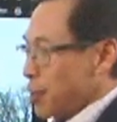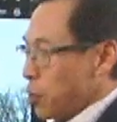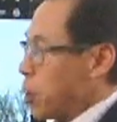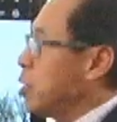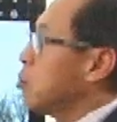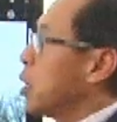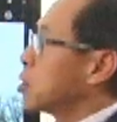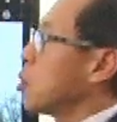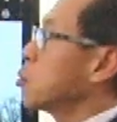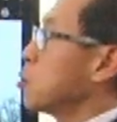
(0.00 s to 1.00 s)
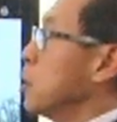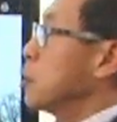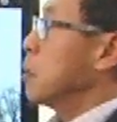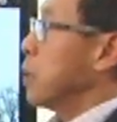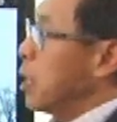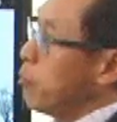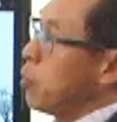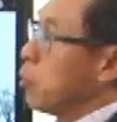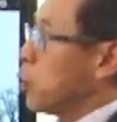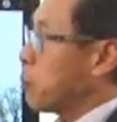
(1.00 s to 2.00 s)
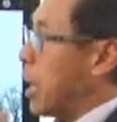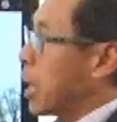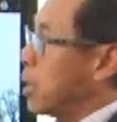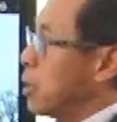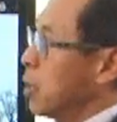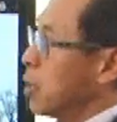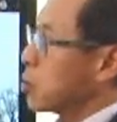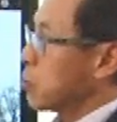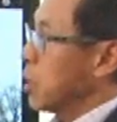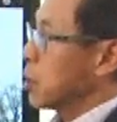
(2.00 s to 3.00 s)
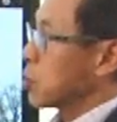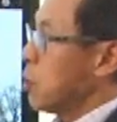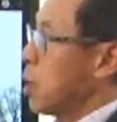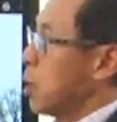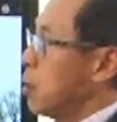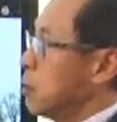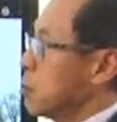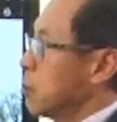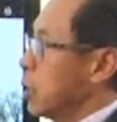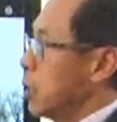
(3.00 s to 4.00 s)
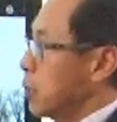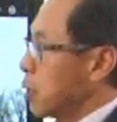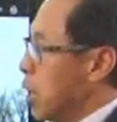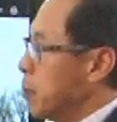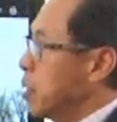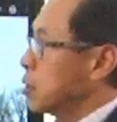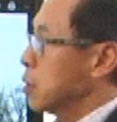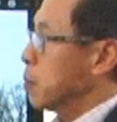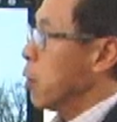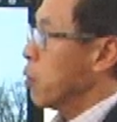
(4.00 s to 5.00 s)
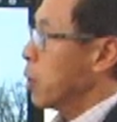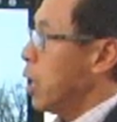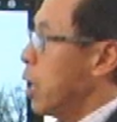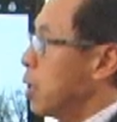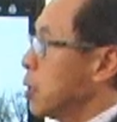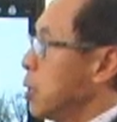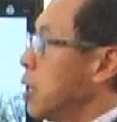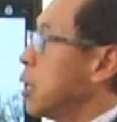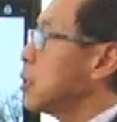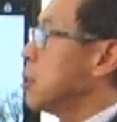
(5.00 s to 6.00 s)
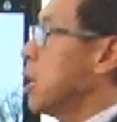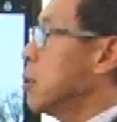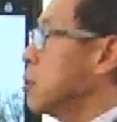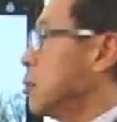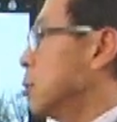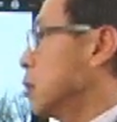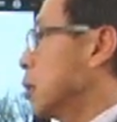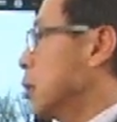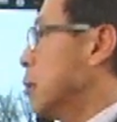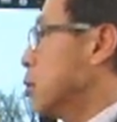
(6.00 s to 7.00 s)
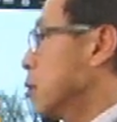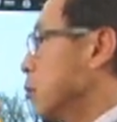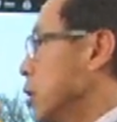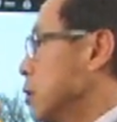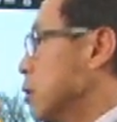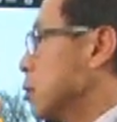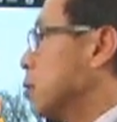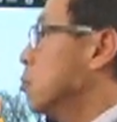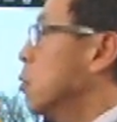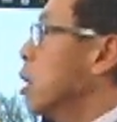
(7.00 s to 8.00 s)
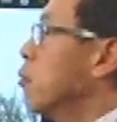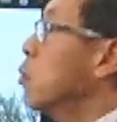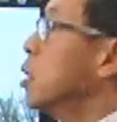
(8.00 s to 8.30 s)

The reason why socialism, and if you look back in the history as well, right, in communism and all that, it gets down to a number of reasons, one of